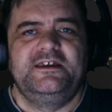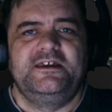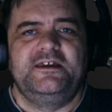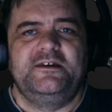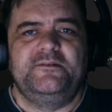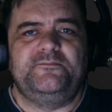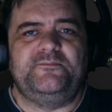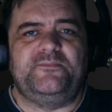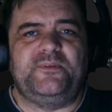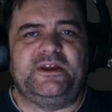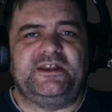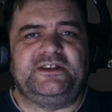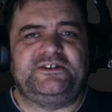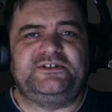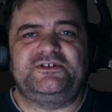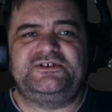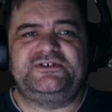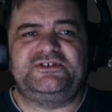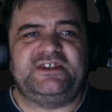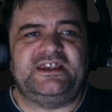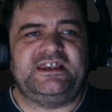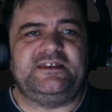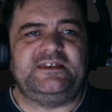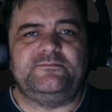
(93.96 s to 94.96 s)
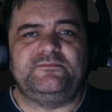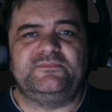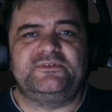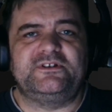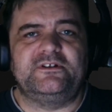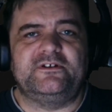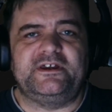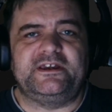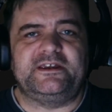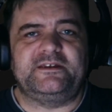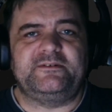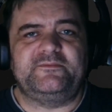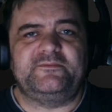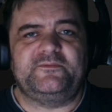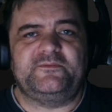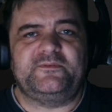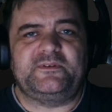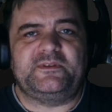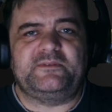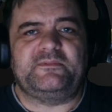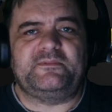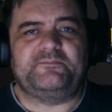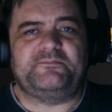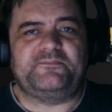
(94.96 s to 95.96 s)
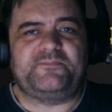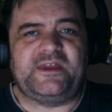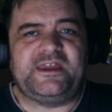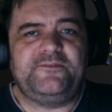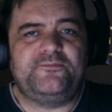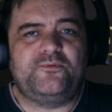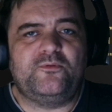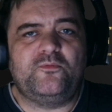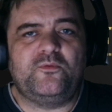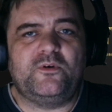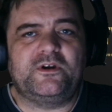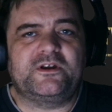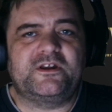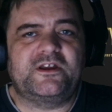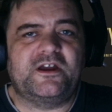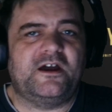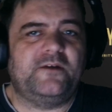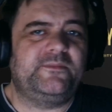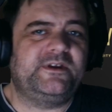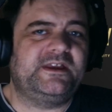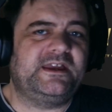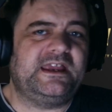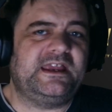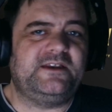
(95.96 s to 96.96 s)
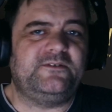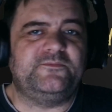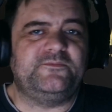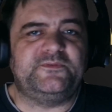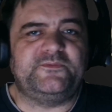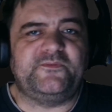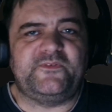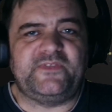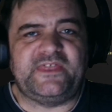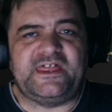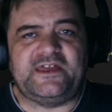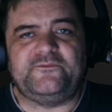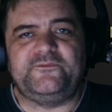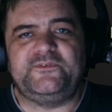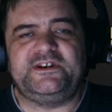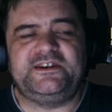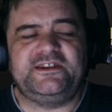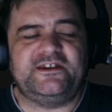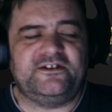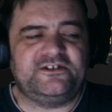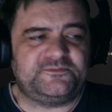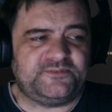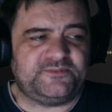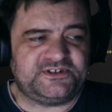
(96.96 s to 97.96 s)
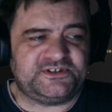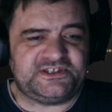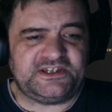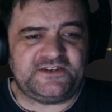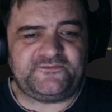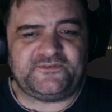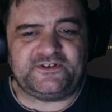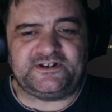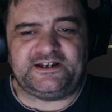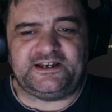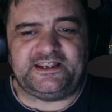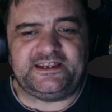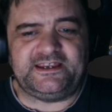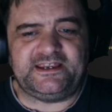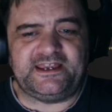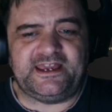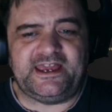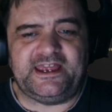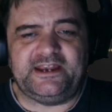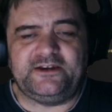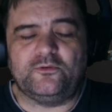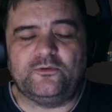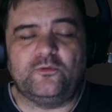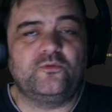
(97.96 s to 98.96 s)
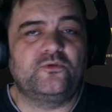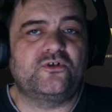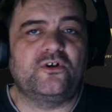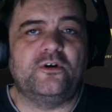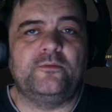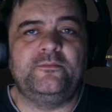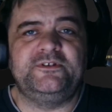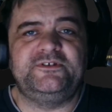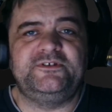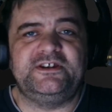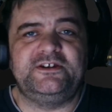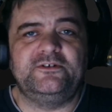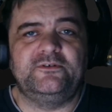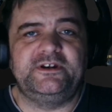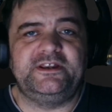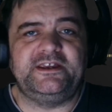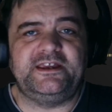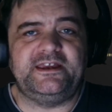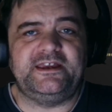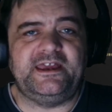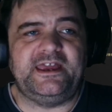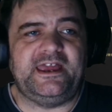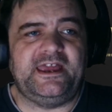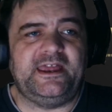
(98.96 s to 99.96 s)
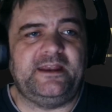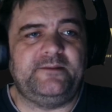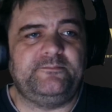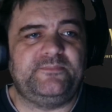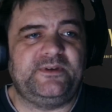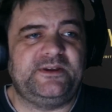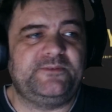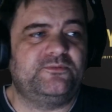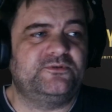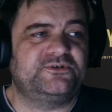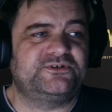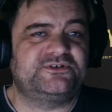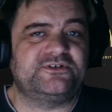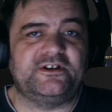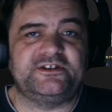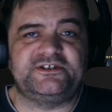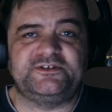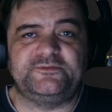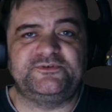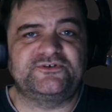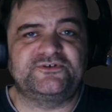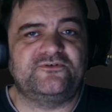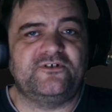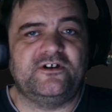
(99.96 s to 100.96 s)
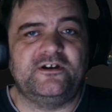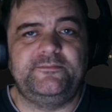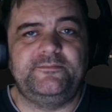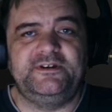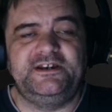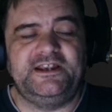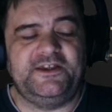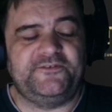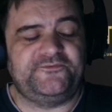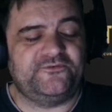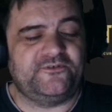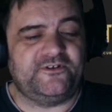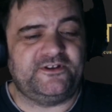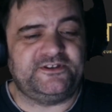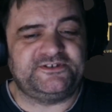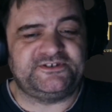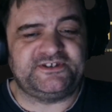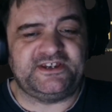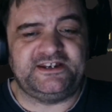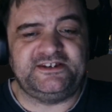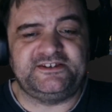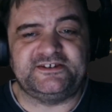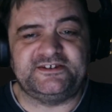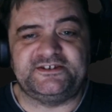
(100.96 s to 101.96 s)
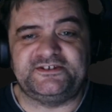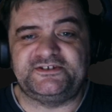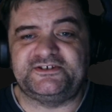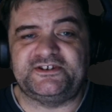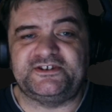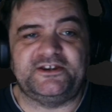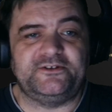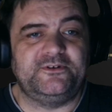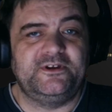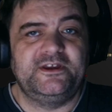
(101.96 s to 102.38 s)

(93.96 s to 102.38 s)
but it just seemed like people were coming in for that video specifically and all commented on it, and people started subscribing left, right and centre. So